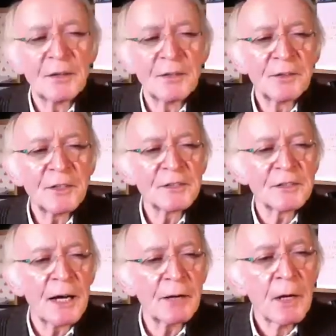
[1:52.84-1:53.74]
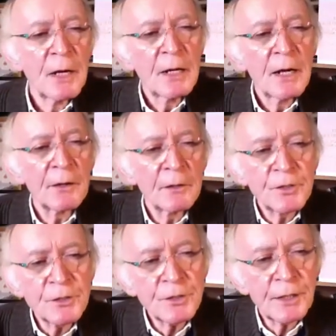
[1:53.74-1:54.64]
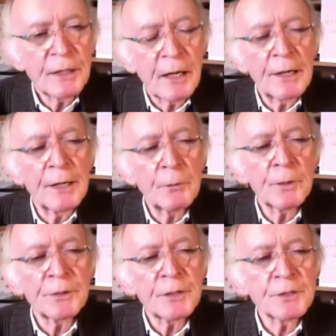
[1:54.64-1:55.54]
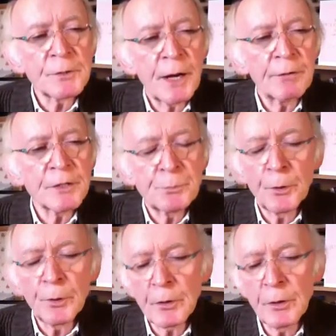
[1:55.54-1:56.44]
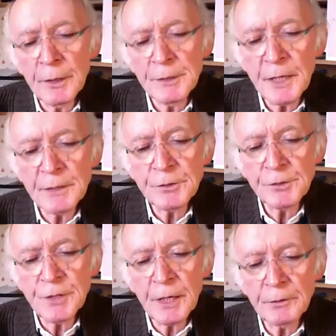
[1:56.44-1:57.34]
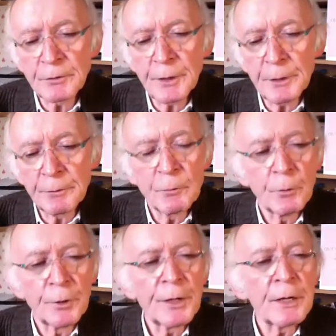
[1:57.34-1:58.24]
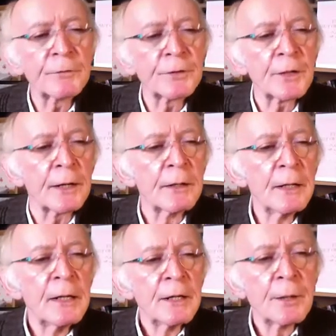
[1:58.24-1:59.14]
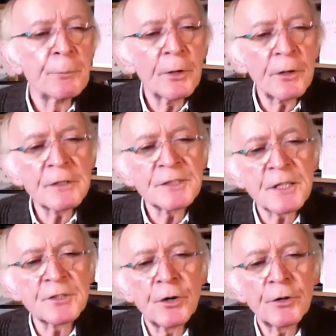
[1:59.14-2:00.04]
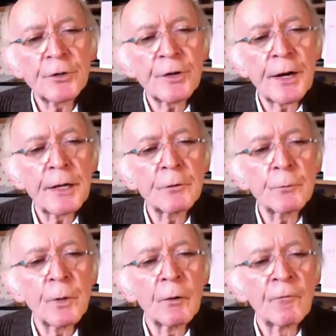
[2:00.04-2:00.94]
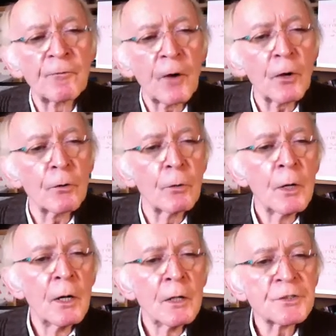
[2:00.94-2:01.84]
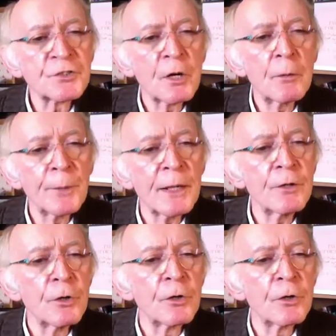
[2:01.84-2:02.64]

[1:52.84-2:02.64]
The thing is, just to get clear what this Irish protocol is, I just checked the wording of it there. The protocol says Northern Ireland will follow some EU